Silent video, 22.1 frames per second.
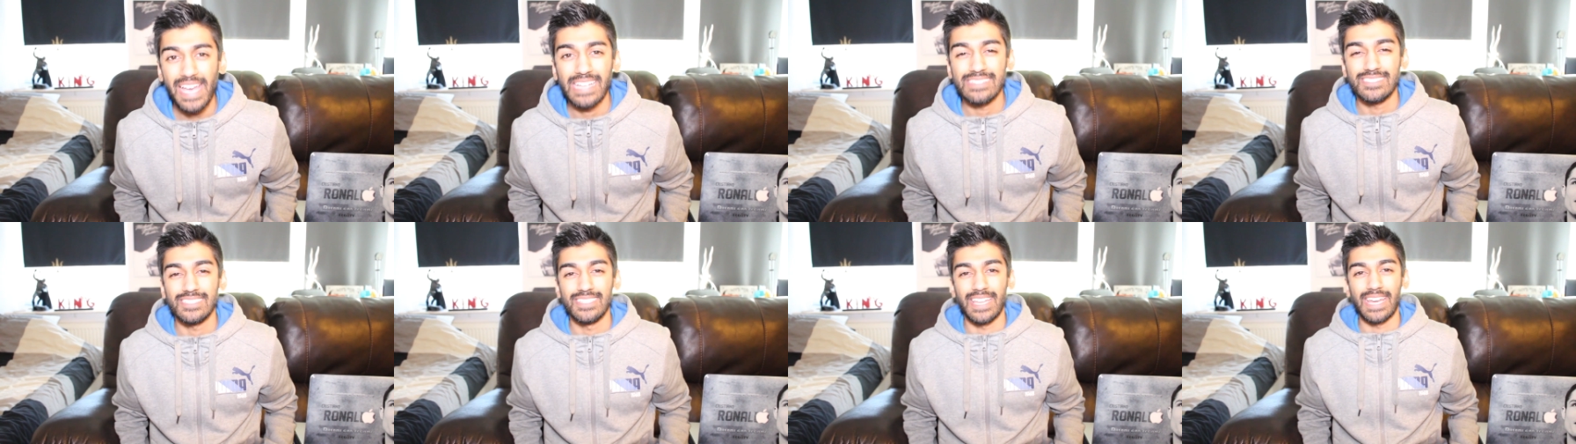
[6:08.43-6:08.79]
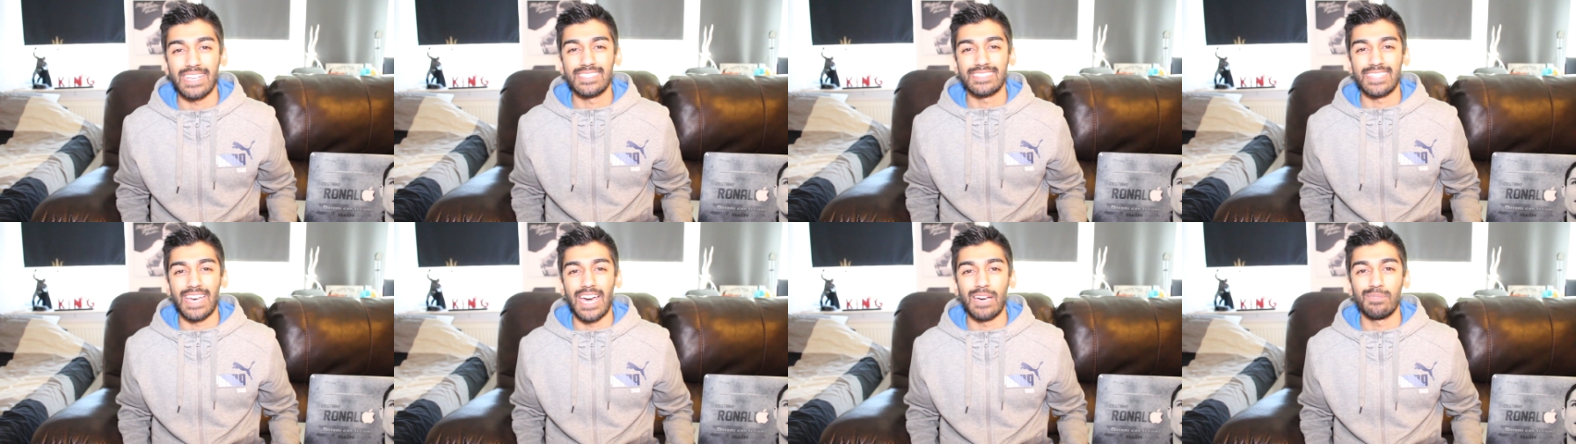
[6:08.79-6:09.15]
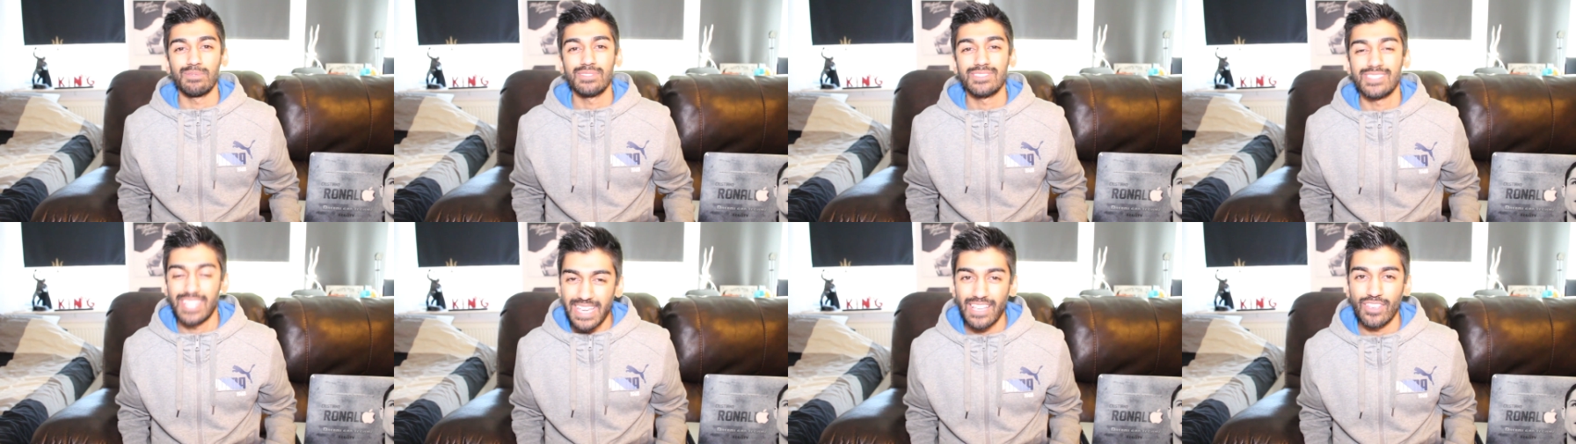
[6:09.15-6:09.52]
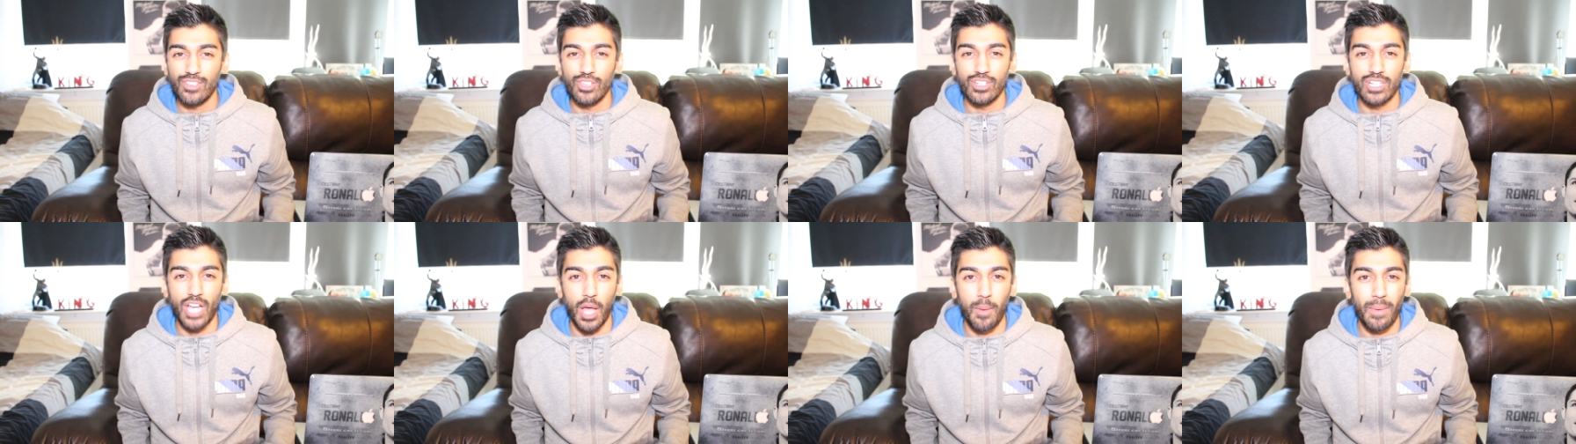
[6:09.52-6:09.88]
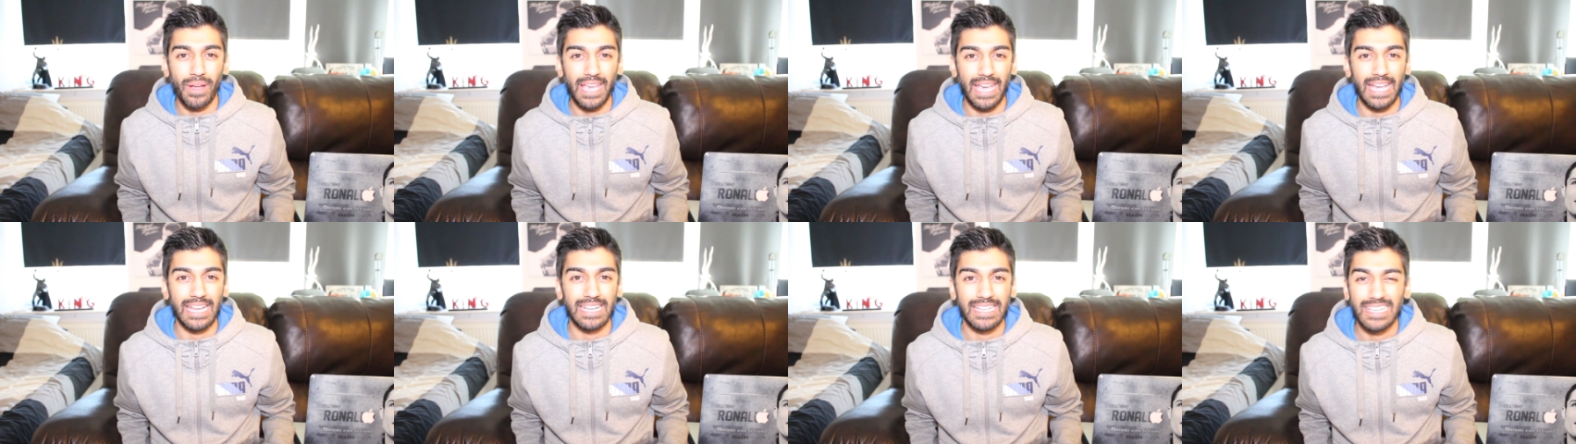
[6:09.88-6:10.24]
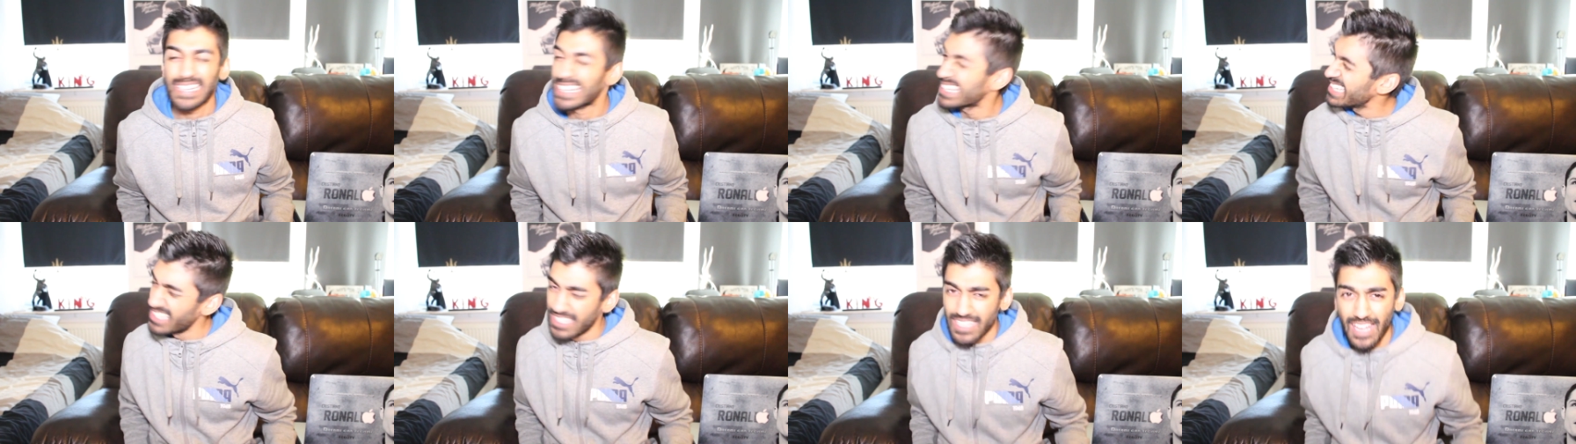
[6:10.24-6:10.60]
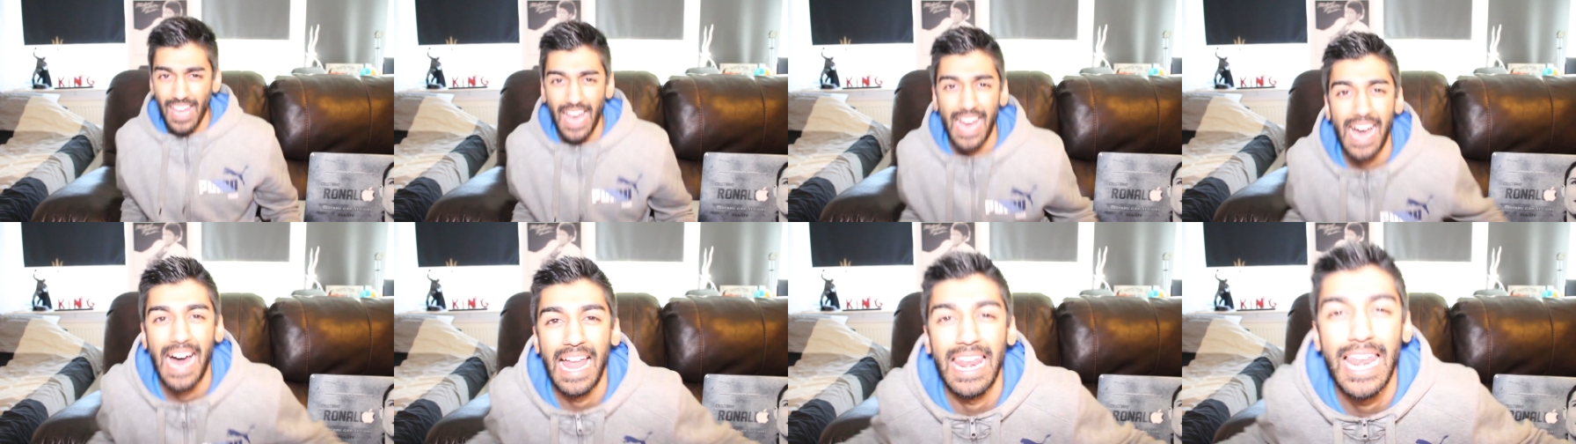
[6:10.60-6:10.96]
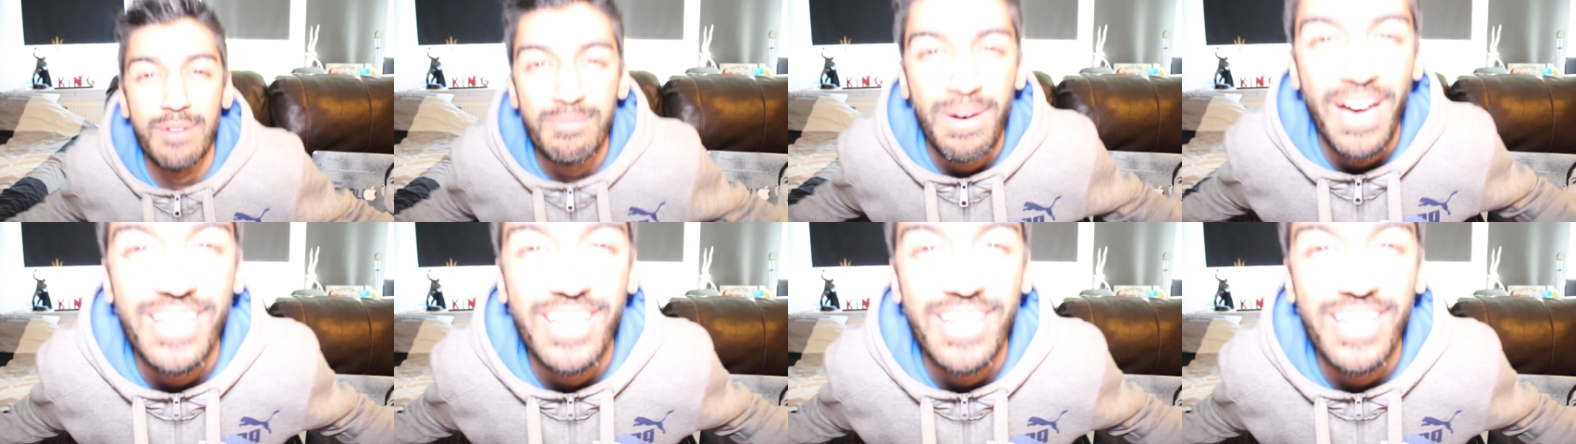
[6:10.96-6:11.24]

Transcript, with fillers: Until next time, thank you, come again. Hala